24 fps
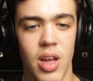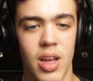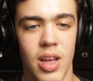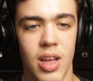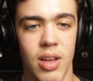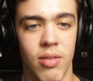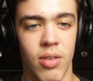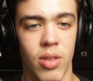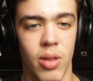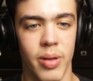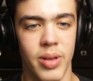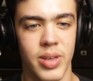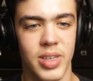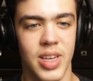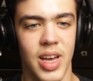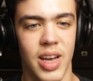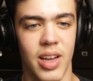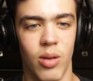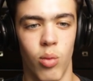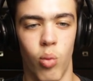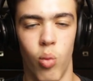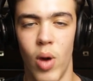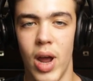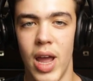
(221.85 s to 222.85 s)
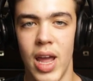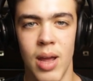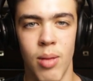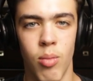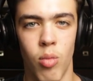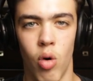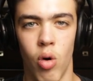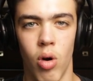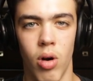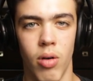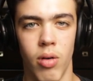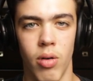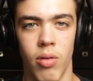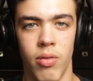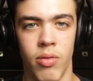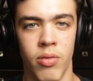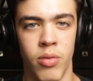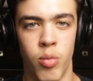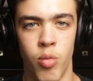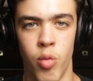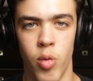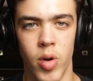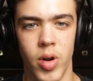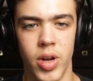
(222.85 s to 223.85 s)
even though this had way more
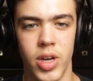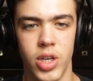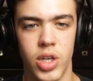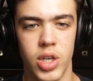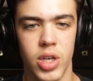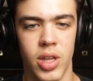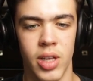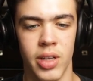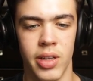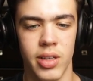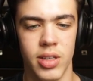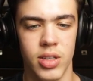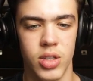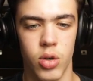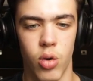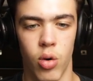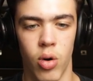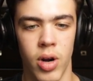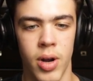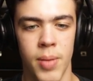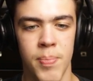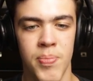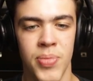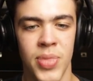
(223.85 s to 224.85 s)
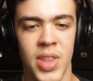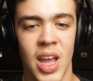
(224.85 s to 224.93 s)
reach than the story.